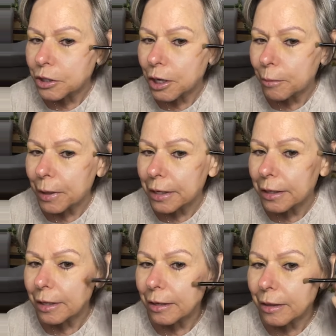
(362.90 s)
I might
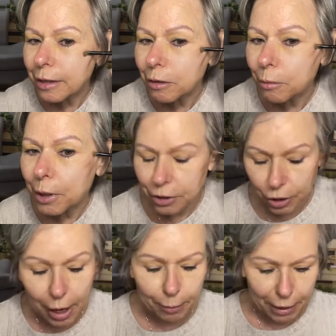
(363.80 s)
need a thicker brush.
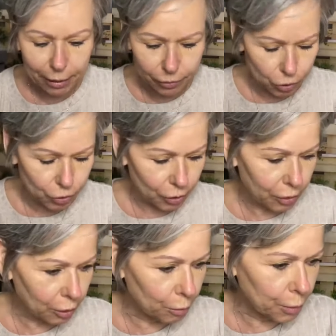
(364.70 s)
I'm gonna have to use a
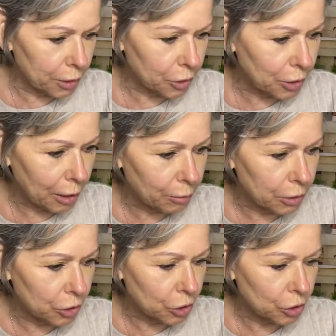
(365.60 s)
thicker brush. That
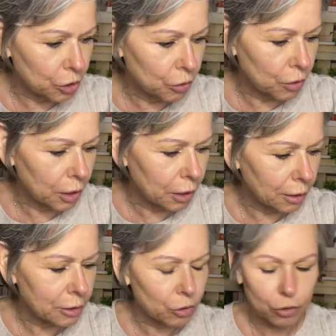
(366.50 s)
one's just too thin.
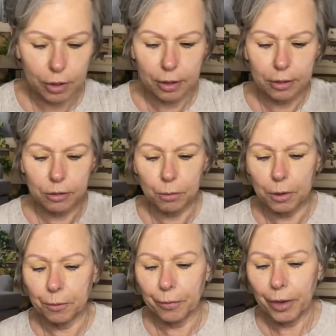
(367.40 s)
Let's try this one.
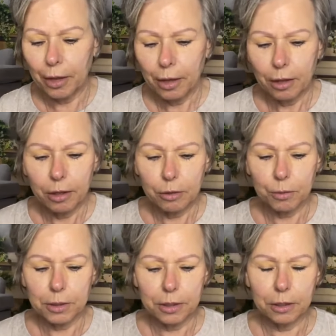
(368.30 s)
This
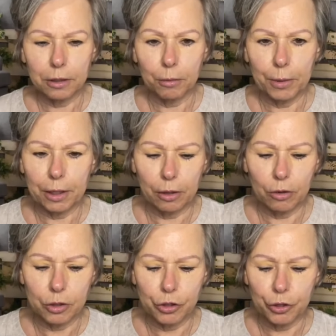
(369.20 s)
one's a little bit
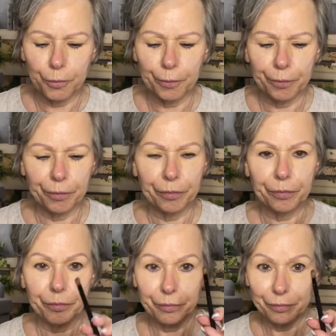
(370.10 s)
larger.
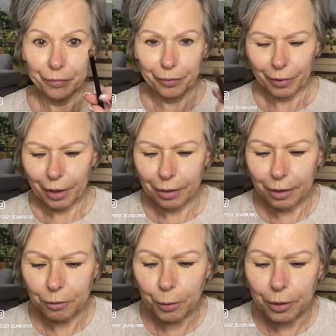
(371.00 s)
This
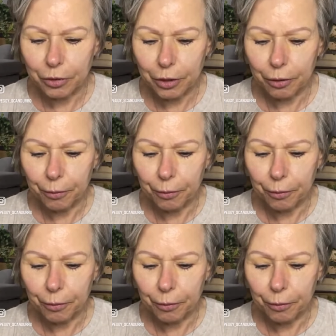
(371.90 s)
brush here.